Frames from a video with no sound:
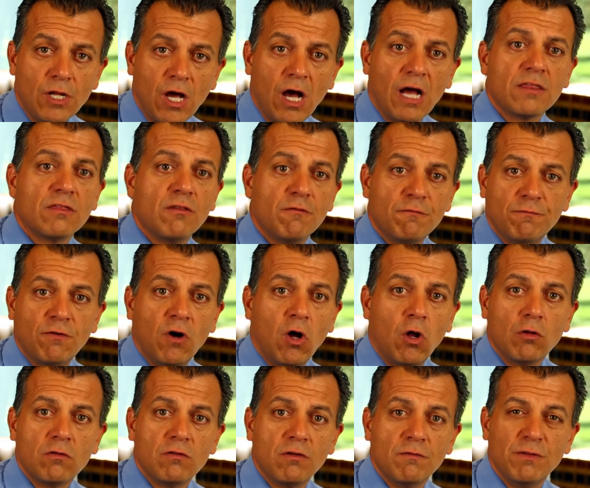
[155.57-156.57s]
not the
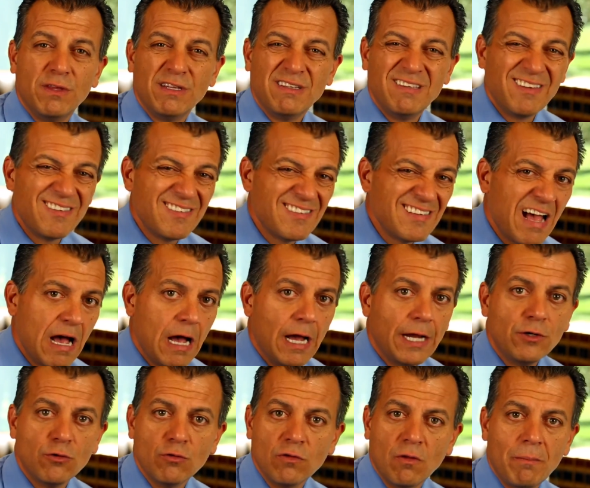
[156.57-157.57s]
fault of the
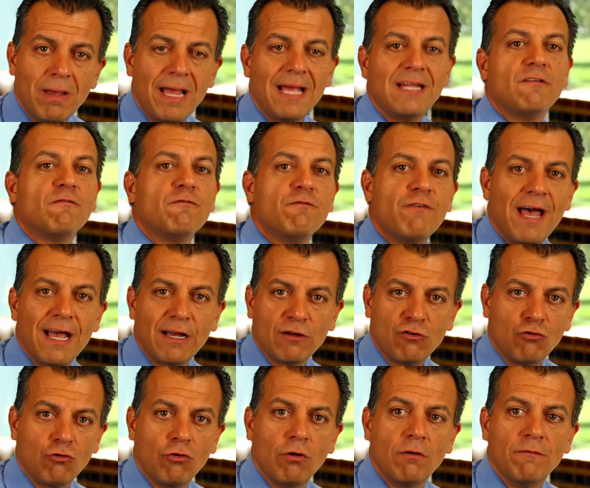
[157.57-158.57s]
design or the
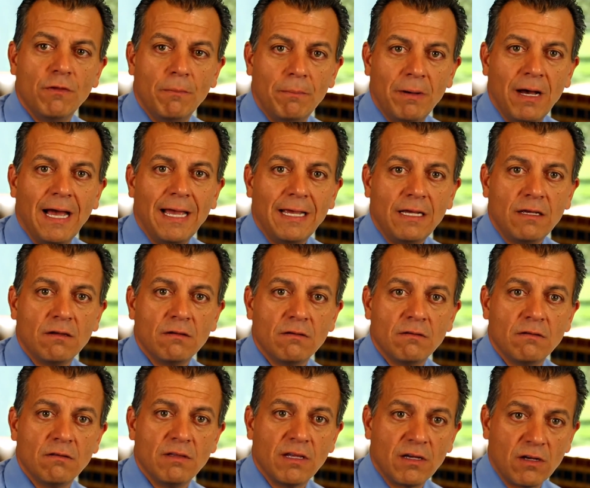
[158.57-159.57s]
manufacturer of the bike
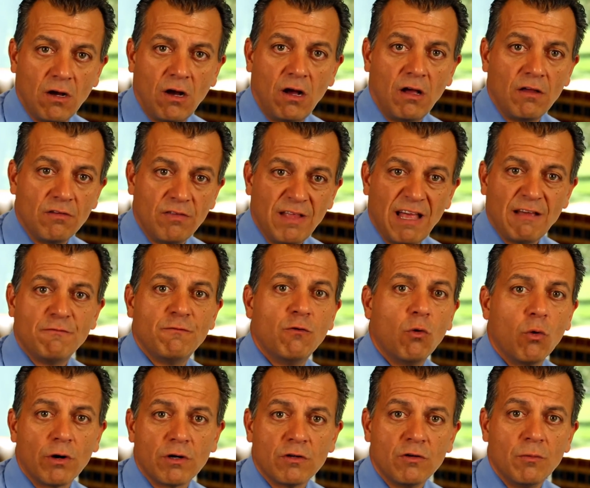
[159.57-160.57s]
that caused that
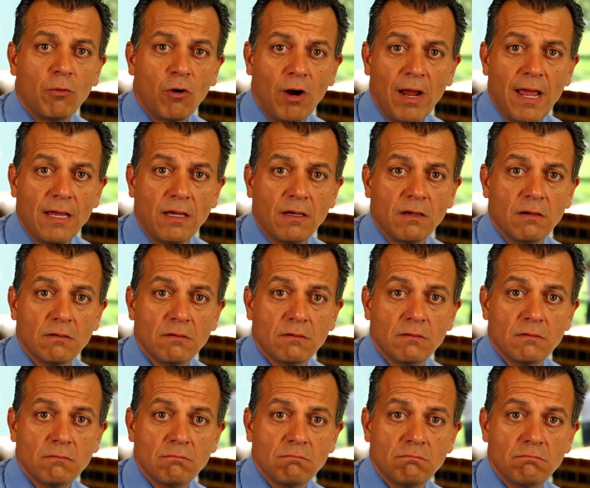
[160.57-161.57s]
fork to break?
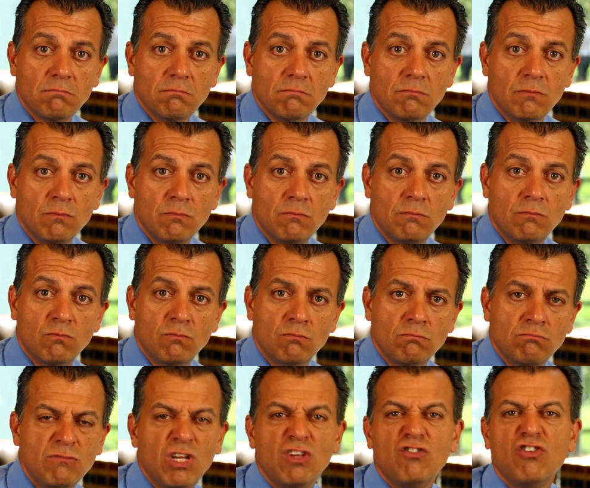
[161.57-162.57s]

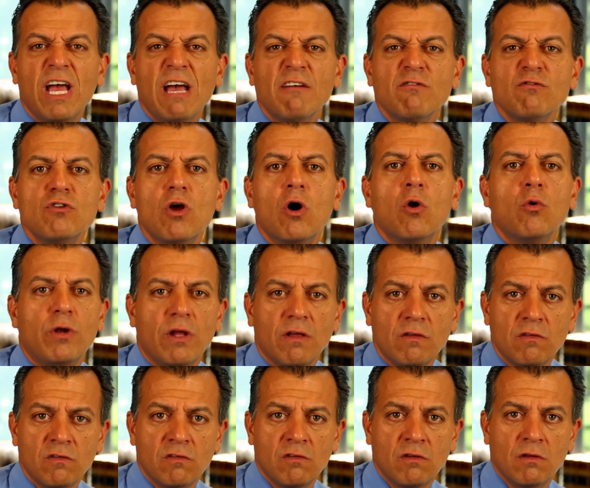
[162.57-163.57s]
Did you have
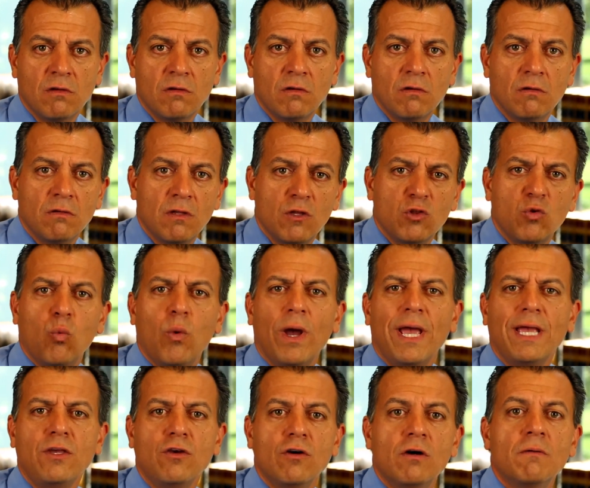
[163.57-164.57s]
notice that the
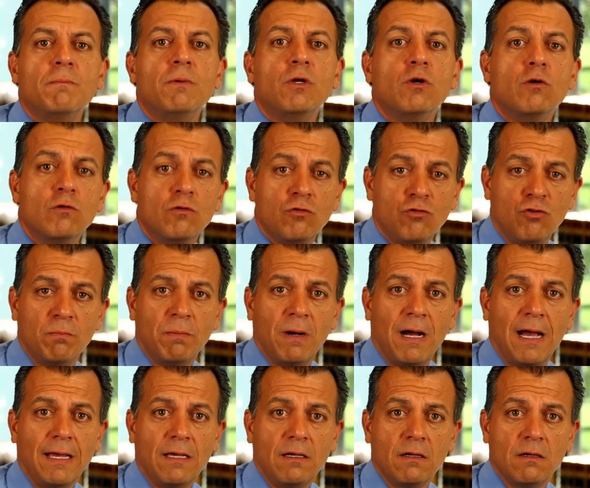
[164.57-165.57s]
way you abused your
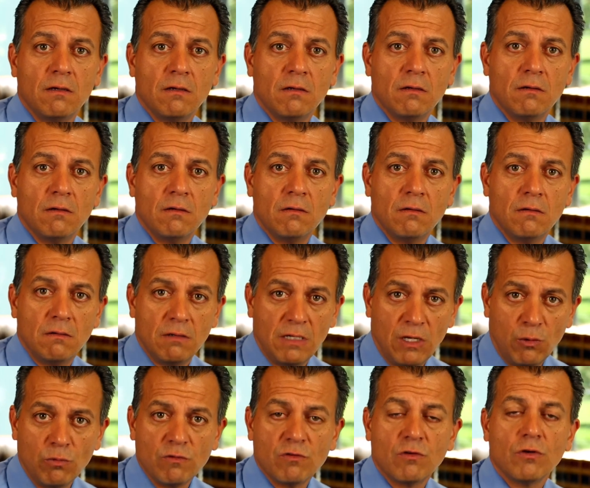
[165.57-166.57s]
bike,
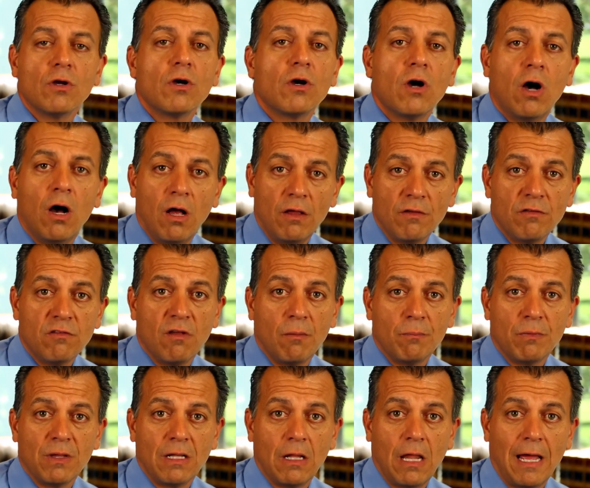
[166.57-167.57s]
it was going to cause
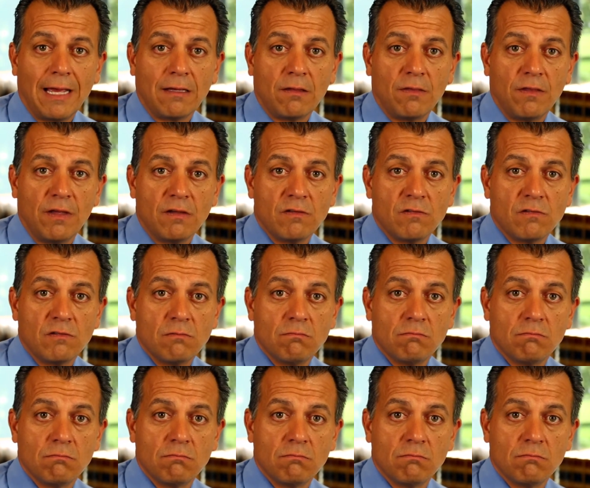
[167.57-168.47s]
something like this?